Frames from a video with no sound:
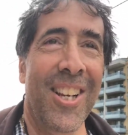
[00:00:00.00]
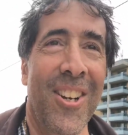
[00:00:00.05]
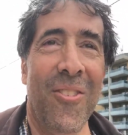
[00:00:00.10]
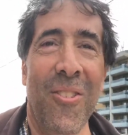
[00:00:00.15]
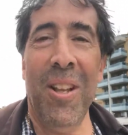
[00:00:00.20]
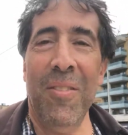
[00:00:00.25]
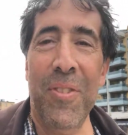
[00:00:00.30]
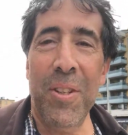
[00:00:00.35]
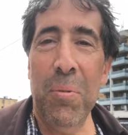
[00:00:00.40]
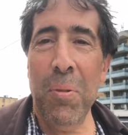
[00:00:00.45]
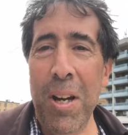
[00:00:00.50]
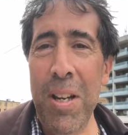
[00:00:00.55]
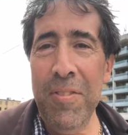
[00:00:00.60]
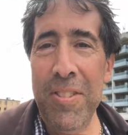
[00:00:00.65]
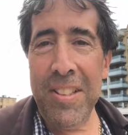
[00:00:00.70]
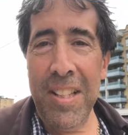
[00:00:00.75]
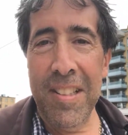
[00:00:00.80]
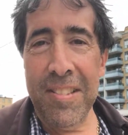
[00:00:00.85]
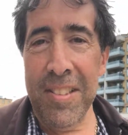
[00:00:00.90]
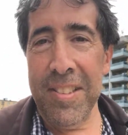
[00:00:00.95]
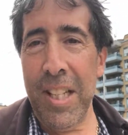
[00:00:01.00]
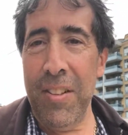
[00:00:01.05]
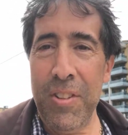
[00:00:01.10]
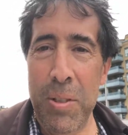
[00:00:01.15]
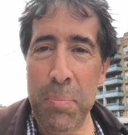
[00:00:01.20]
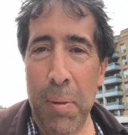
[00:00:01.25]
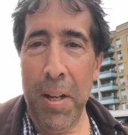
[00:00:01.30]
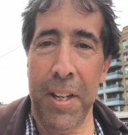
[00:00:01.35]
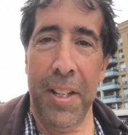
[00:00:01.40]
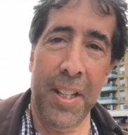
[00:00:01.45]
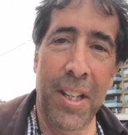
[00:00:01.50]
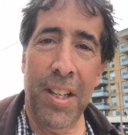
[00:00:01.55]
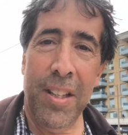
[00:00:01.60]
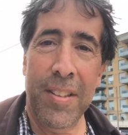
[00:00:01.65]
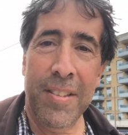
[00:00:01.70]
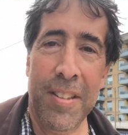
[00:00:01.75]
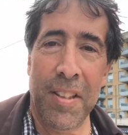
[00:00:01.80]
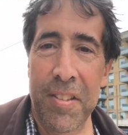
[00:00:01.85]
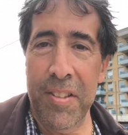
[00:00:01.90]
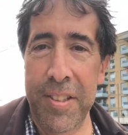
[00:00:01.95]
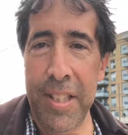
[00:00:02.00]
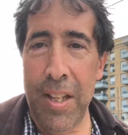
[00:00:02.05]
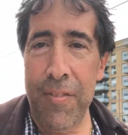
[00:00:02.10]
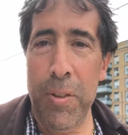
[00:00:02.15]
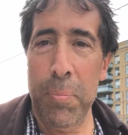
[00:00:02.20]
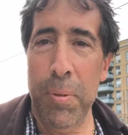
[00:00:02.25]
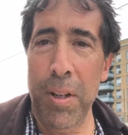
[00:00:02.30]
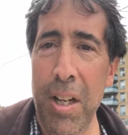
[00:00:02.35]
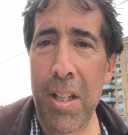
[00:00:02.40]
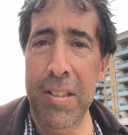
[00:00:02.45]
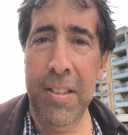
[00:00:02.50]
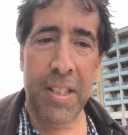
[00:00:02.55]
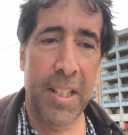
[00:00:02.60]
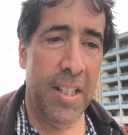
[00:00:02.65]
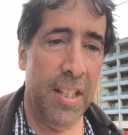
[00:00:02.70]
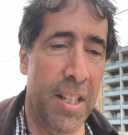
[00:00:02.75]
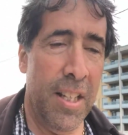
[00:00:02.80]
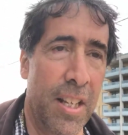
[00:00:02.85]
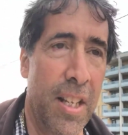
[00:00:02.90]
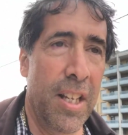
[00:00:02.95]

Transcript: well, if your wife says there's everybody else and there's David Bronstein,